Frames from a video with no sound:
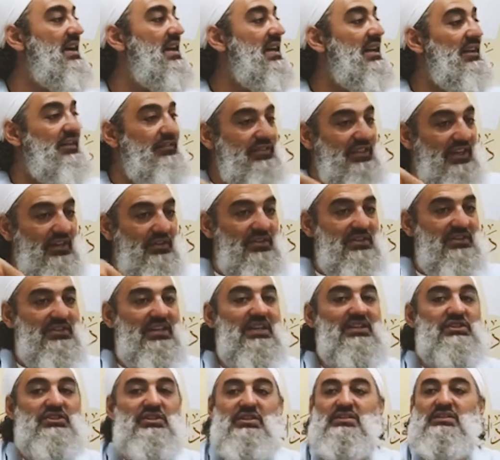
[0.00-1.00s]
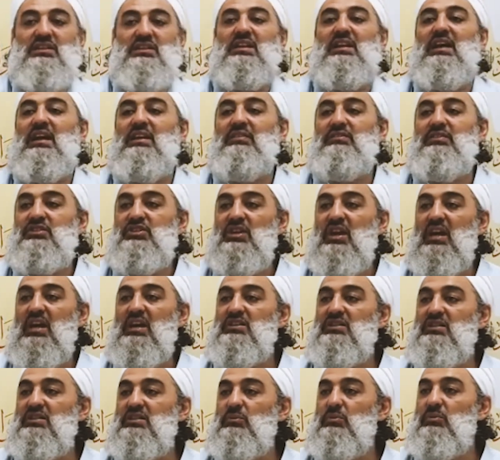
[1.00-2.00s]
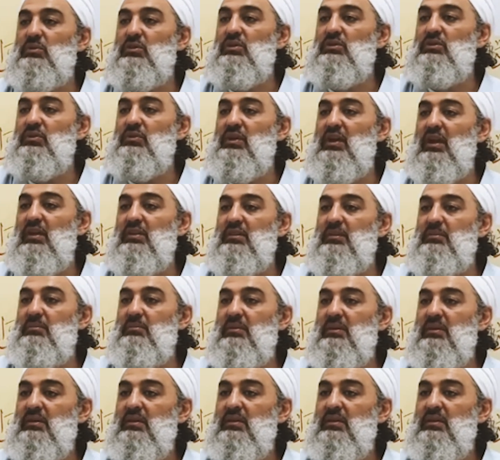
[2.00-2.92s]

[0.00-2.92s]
if their intention is going to have a change in the world around them.